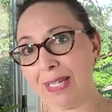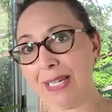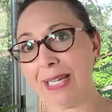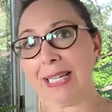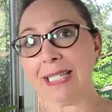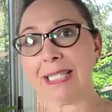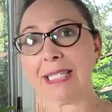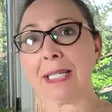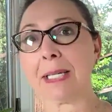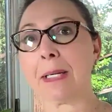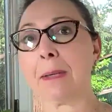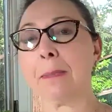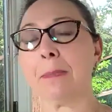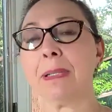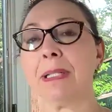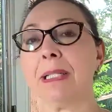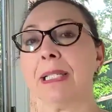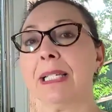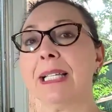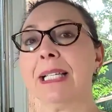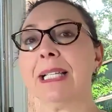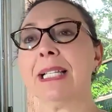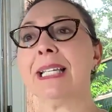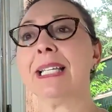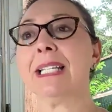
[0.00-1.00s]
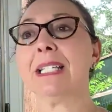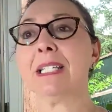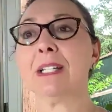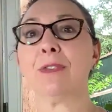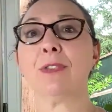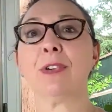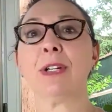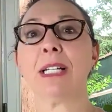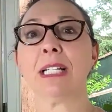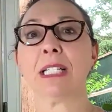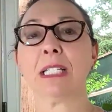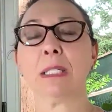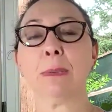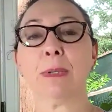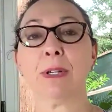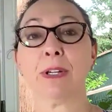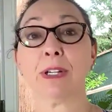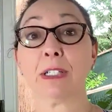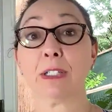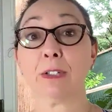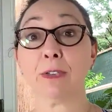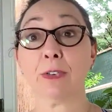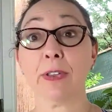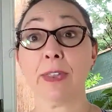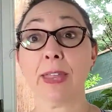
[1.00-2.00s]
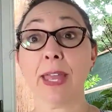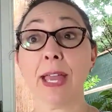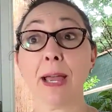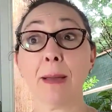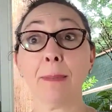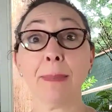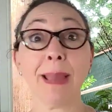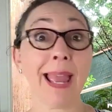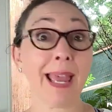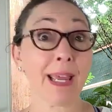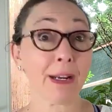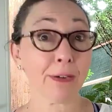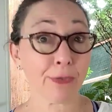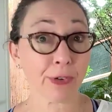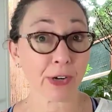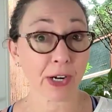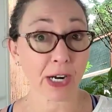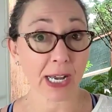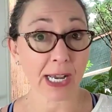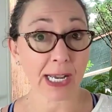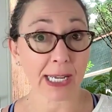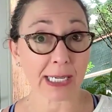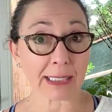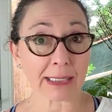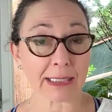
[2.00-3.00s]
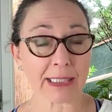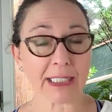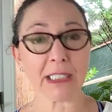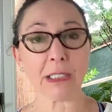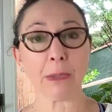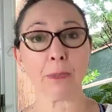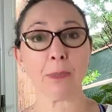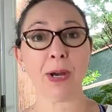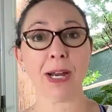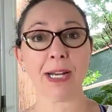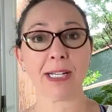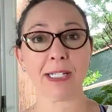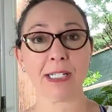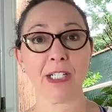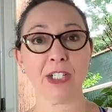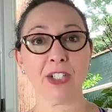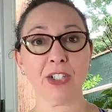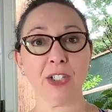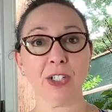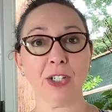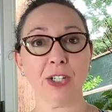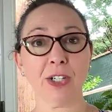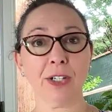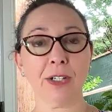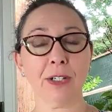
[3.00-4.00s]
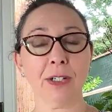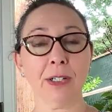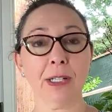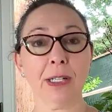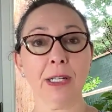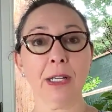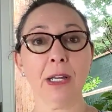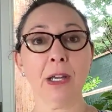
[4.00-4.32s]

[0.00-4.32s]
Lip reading: It's a completely different experience for them and for us as a practitioner.